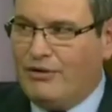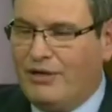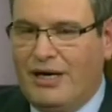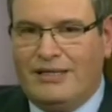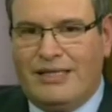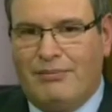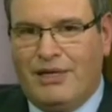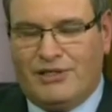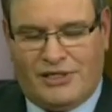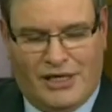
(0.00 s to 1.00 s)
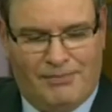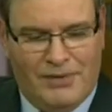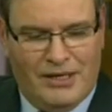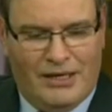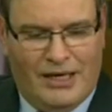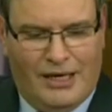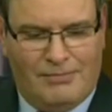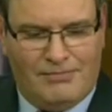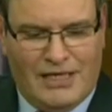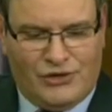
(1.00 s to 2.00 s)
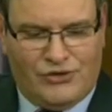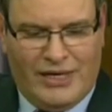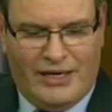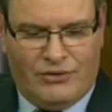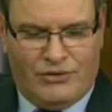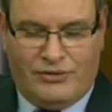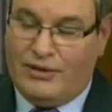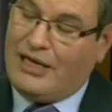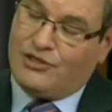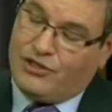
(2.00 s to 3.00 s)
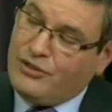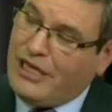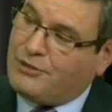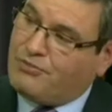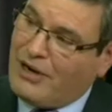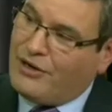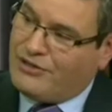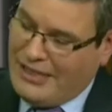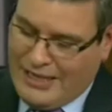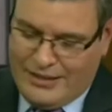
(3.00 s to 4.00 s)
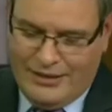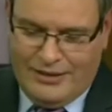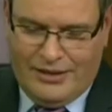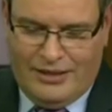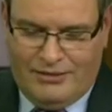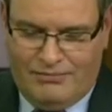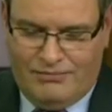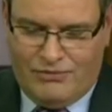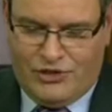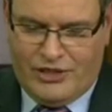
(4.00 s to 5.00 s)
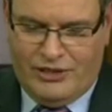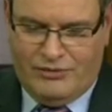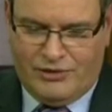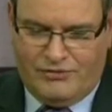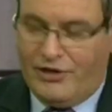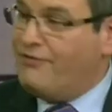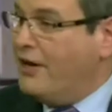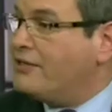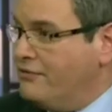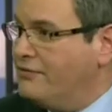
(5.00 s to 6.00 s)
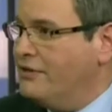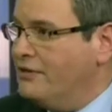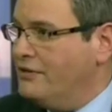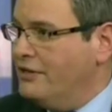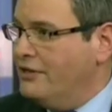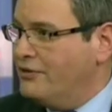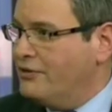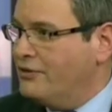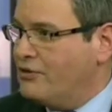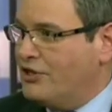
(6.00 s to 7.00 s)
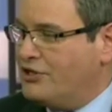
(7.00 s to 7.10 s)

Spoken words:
in about 9-10 minutes time. Yesterday, or the last 2 days prior to that, she was very effective in her